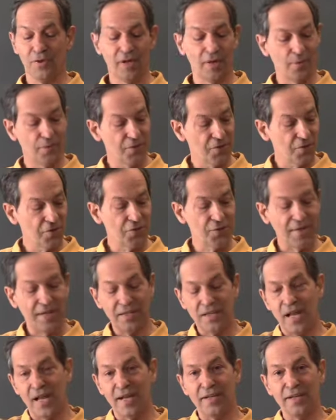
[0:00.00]
In other words, a
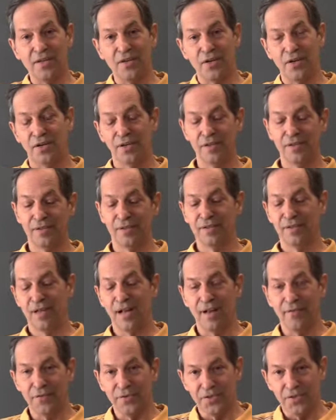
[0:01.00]
straight line here,
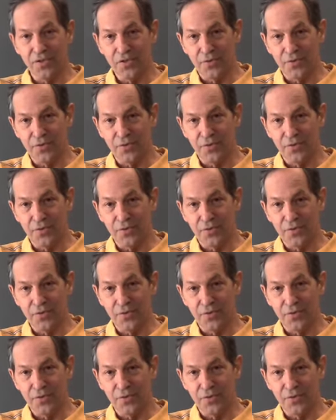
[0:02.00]
obviously